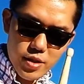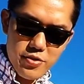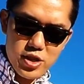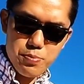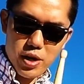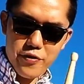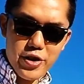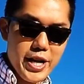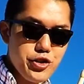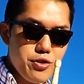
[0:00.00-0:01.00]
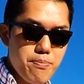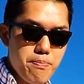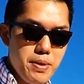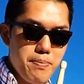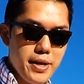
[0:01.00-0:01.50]
This part of your hand should
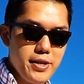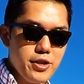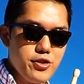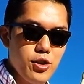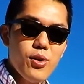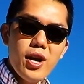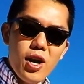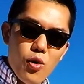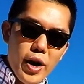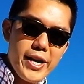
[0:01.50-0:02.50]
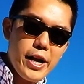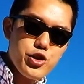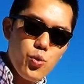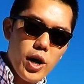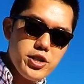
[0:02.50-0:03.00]
be bending. So right now as
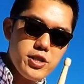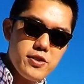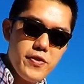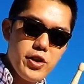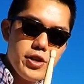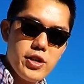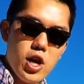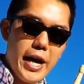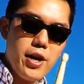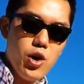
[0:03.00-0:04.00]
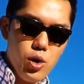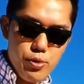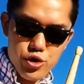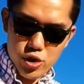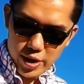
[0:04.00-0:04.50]
you're watching this video at home,
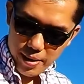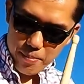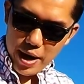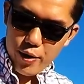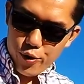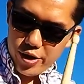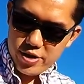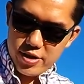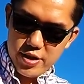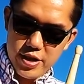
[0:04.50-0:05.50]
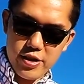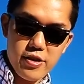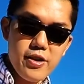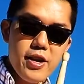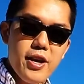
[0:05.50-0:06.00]
you should look at my wrist
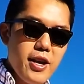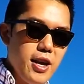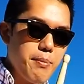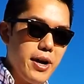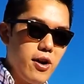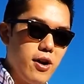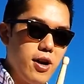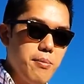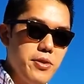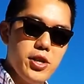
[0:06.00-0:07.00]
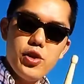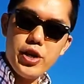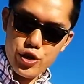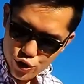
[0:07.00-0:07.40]
here and my arm, and then look at